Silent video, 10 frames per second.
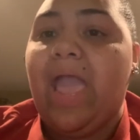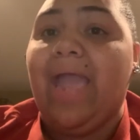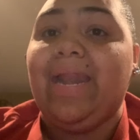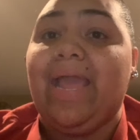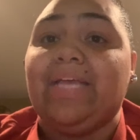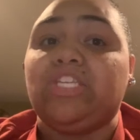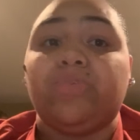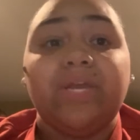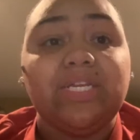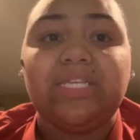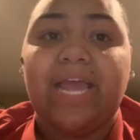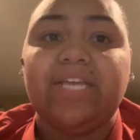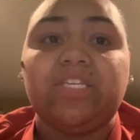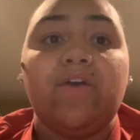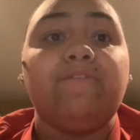And as Greene
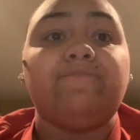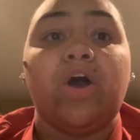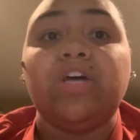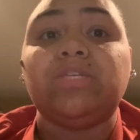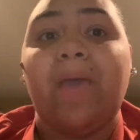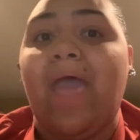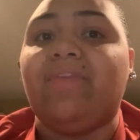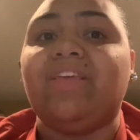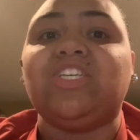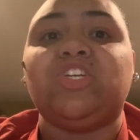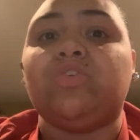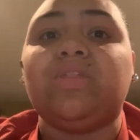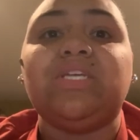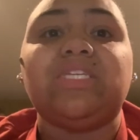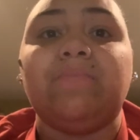states, false path is
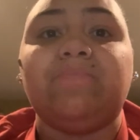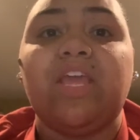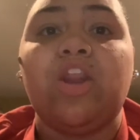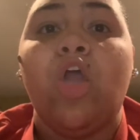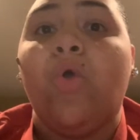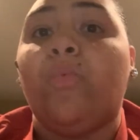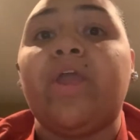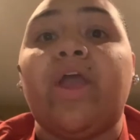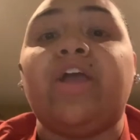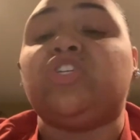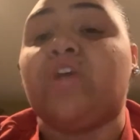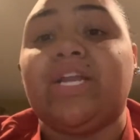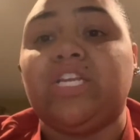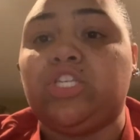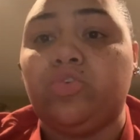generally something we are
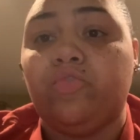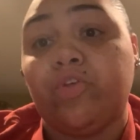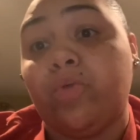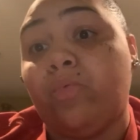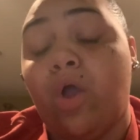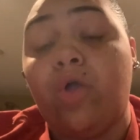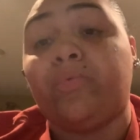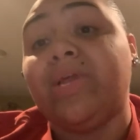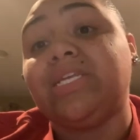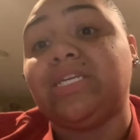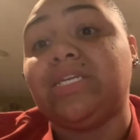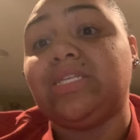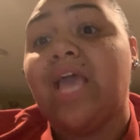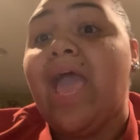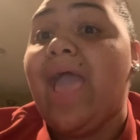attracted to for the wrong reasons.